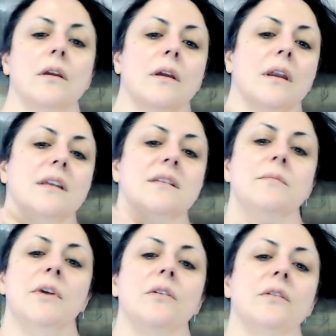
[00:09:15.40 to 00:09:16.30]
And it
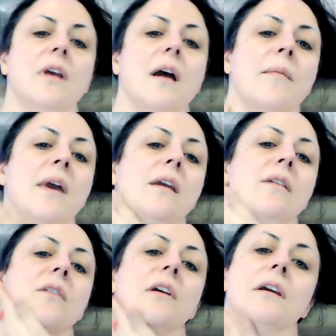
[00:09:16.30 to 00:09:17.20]
smells
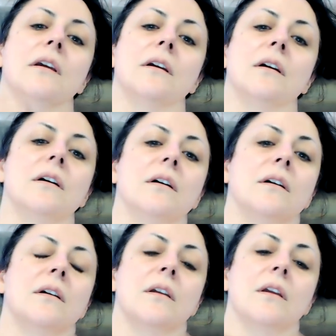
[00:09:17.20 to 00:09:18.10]
amazing.
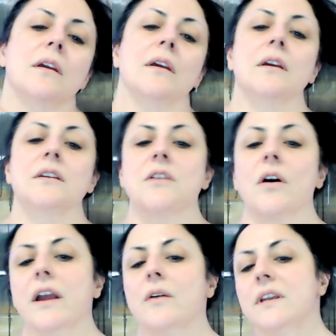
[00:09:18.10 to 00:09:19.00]
So
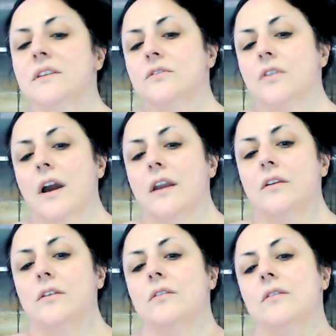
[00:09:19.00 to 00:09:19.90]
I always try to
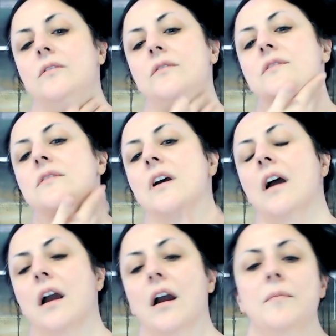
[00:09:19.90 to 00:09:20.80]
use,
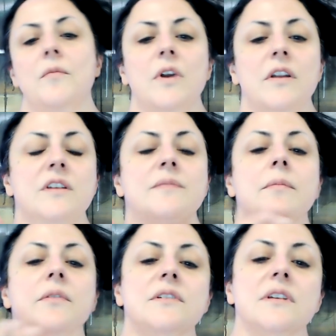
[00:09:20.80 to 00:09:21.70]
I'm one of those
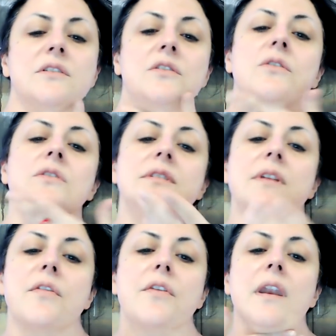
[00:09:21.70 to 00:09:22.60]
people that doesn't use
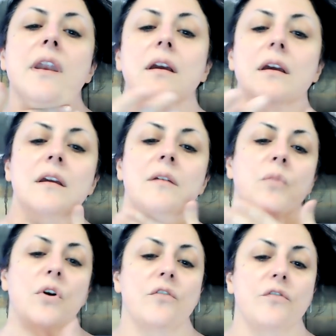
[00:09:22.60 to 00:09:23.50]
synthetic
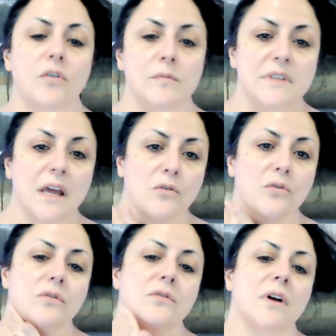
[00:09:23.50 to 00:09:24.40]
perfumes at
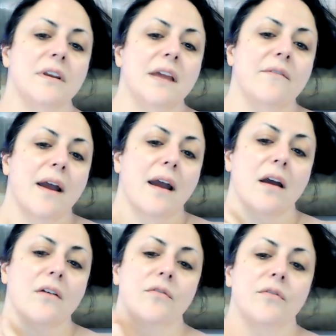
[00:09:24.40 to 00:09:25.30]
all. I never
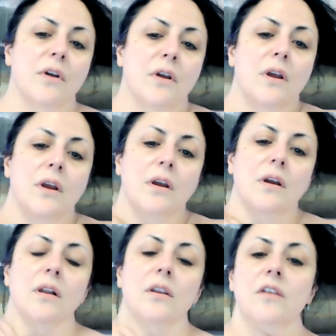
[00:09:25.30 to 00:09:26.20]
have.
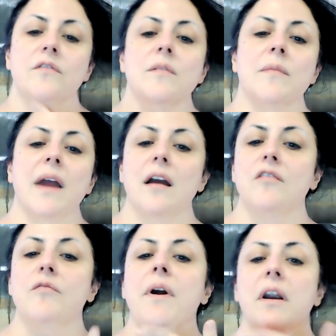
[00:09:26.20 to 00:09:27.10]
A lot of them
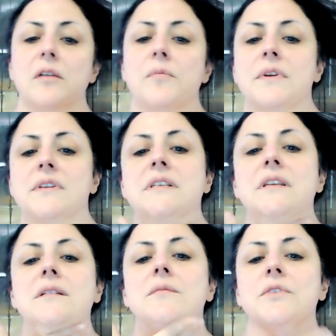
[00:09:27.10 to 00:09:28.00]
have parabens
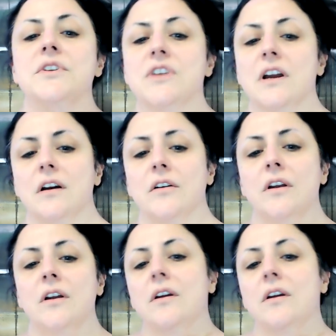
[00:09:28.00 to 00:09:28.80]
in them, which are,